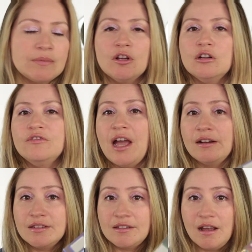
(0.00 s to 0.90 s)
me a lot of the
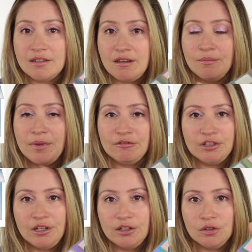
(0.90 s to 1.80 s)
Anastasia
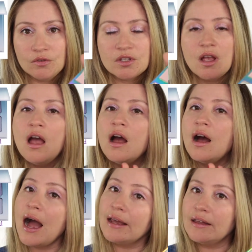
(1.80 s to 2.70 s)
Beverly Hills
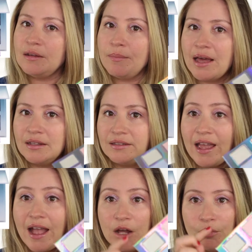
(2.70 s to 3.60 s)
highlighting palette they
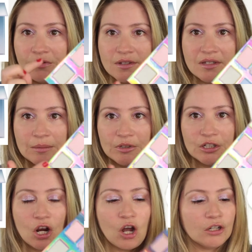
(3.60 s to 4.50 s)
had with the
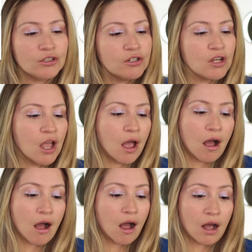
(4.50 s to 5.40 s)
similar colors.
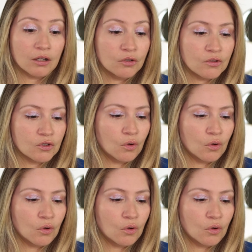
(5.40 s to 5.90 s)
Looks